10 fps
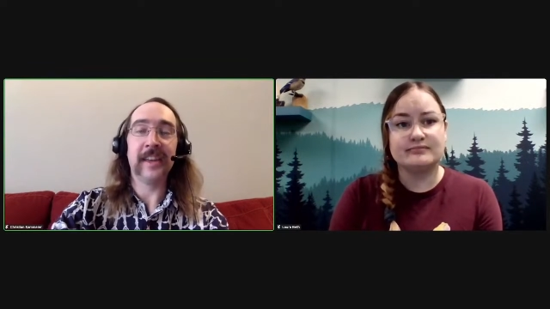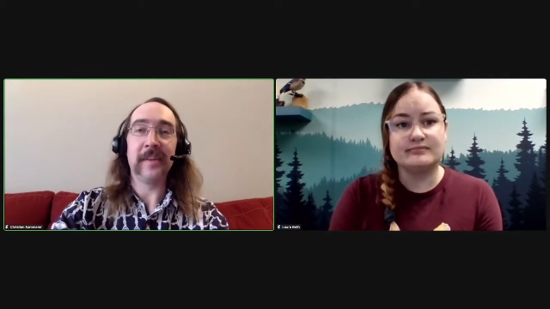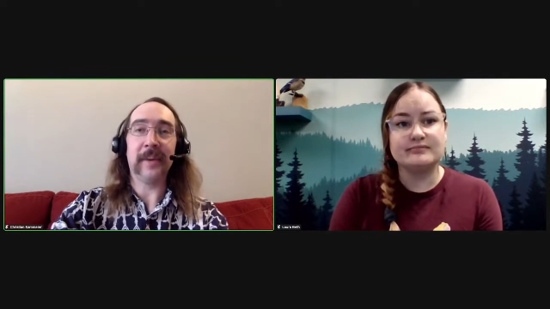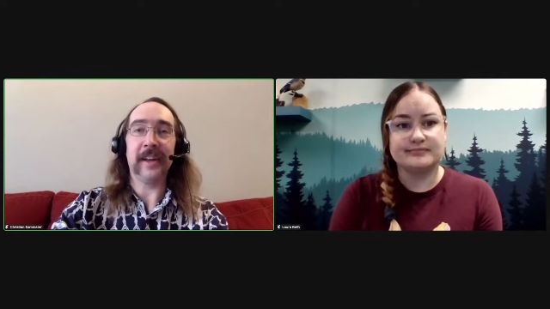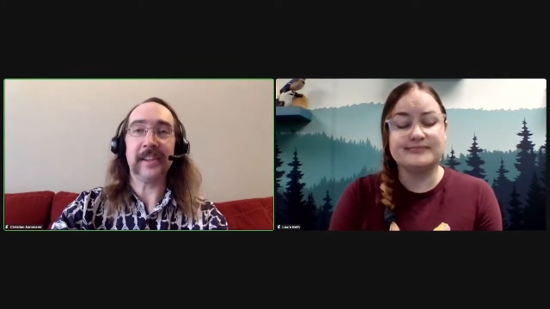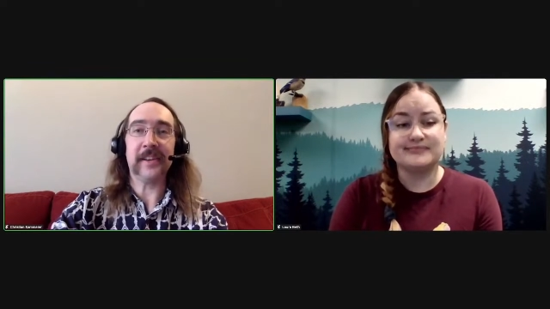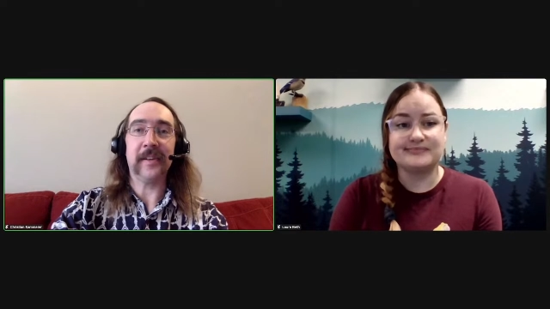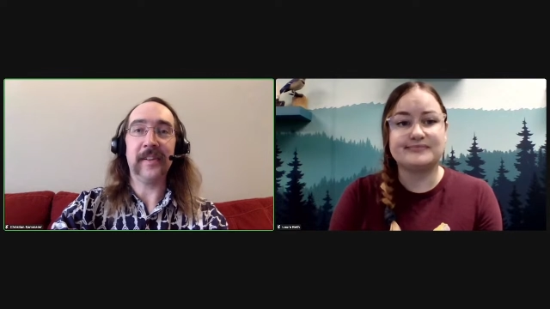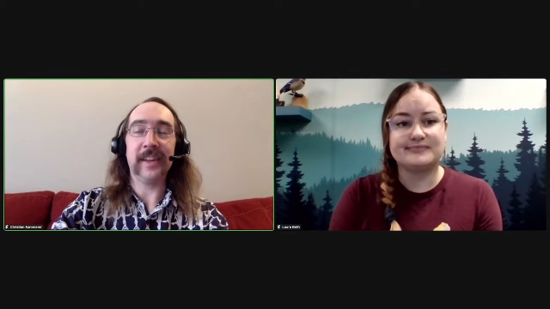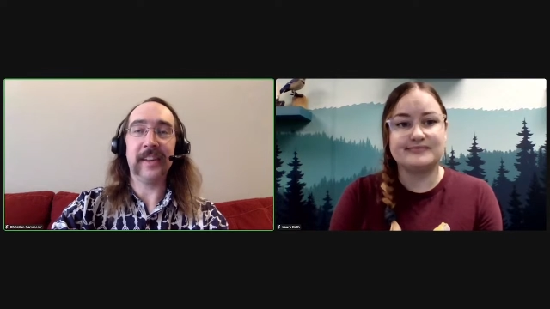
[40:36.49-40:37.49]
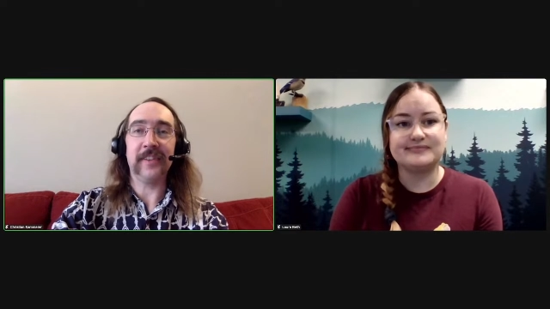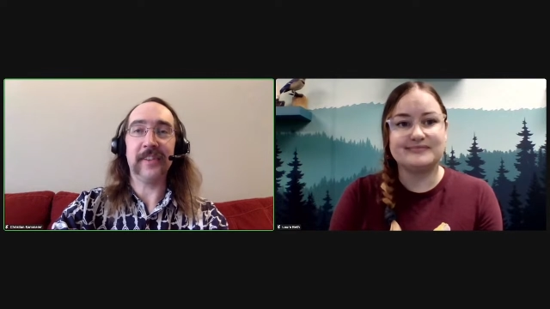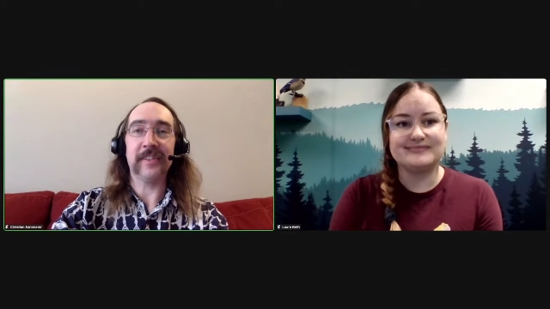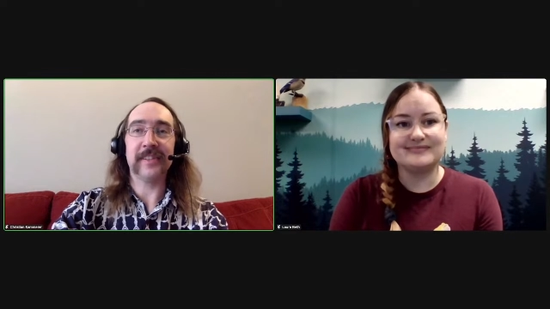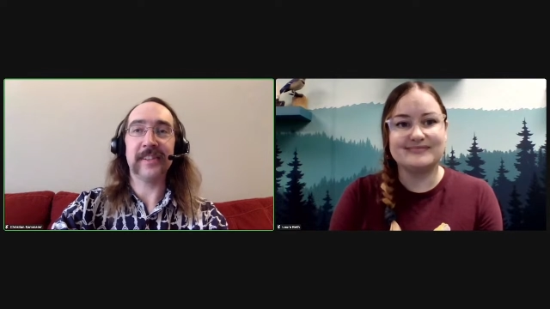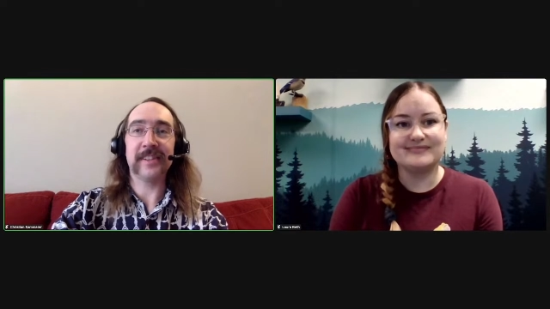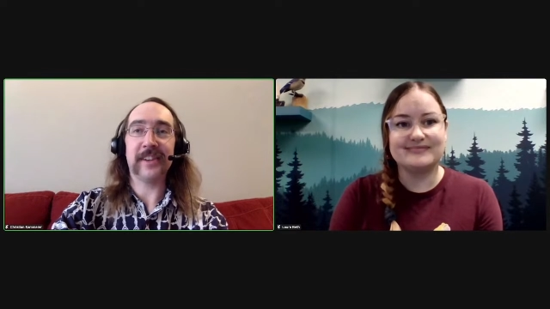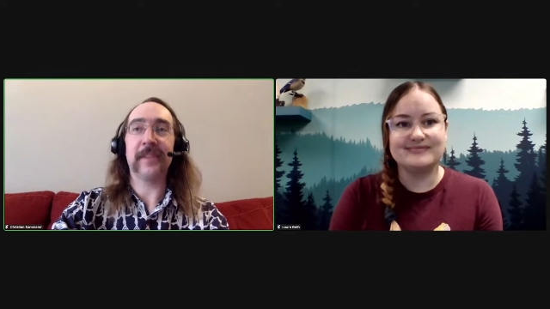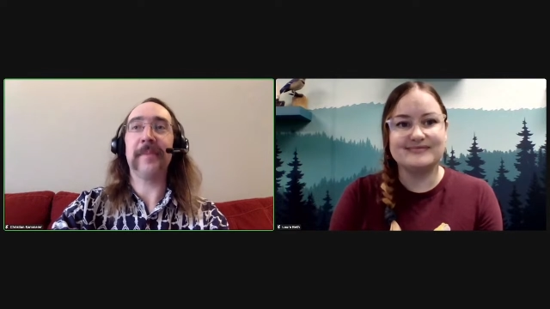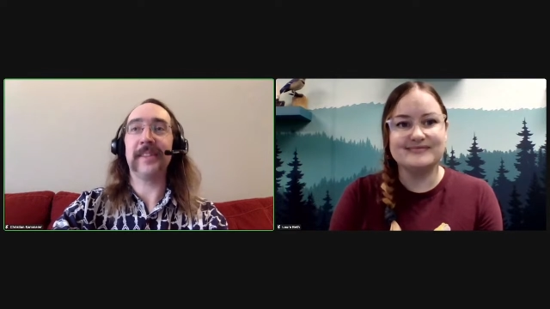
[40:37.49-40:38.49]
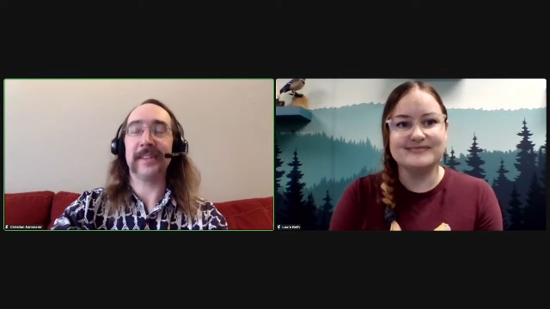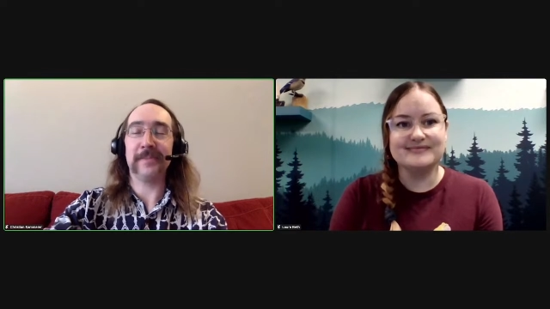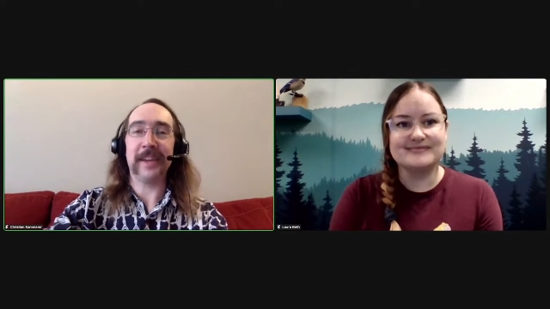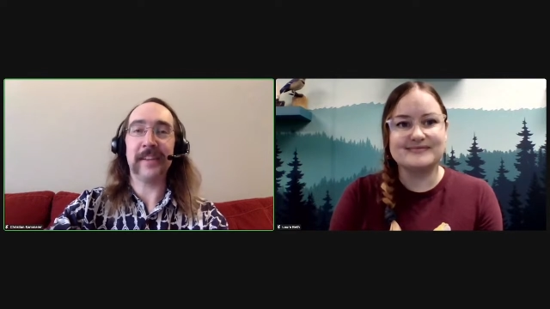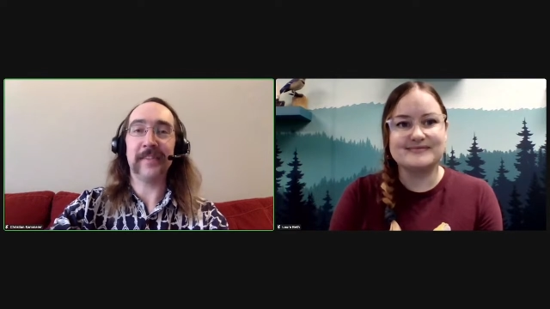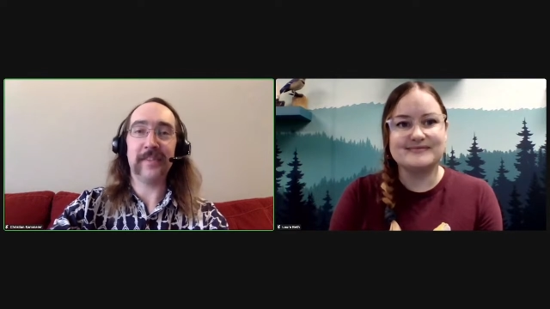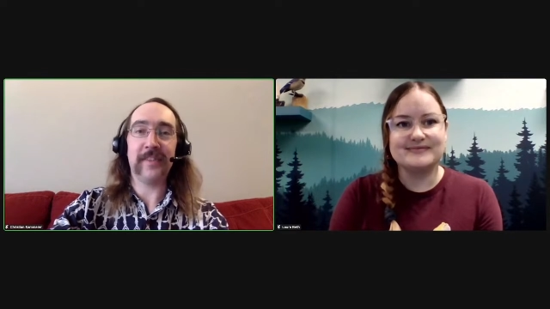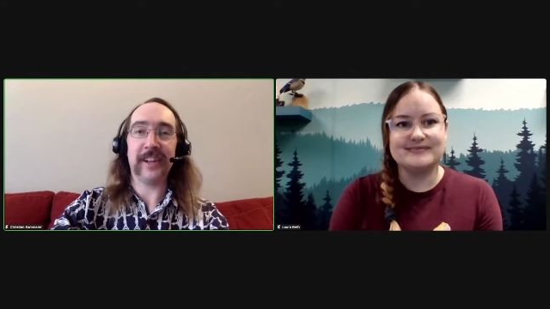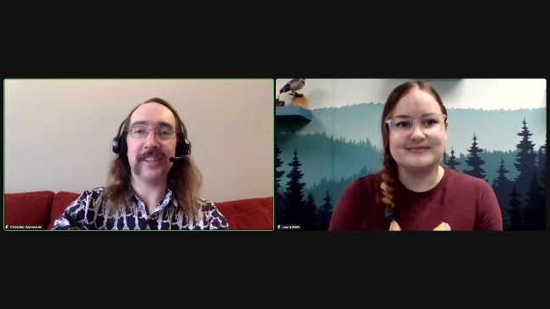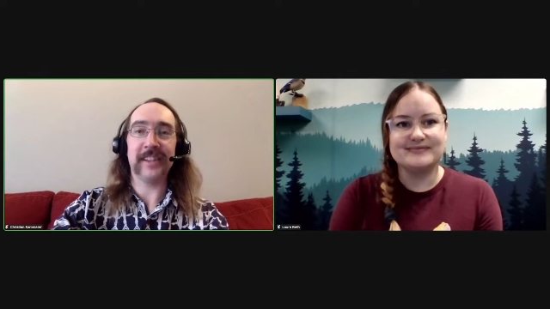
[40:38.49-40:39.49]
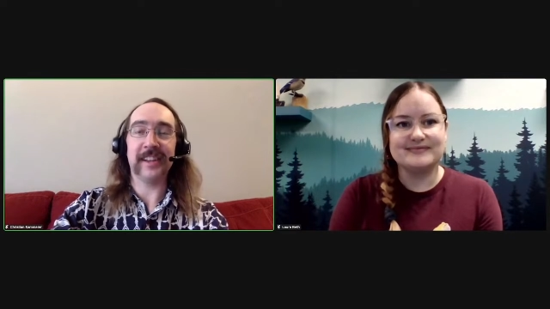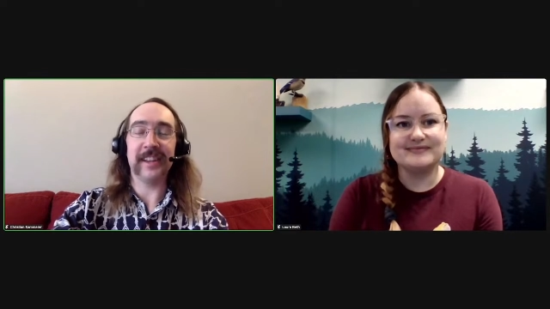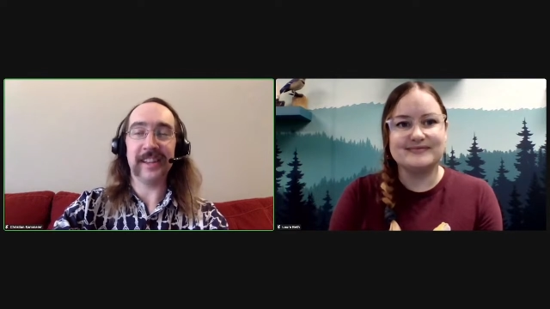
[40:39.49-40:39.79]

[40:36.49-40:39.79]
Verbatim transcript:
Speaker 1: but you know, if you're talking about this big fossil,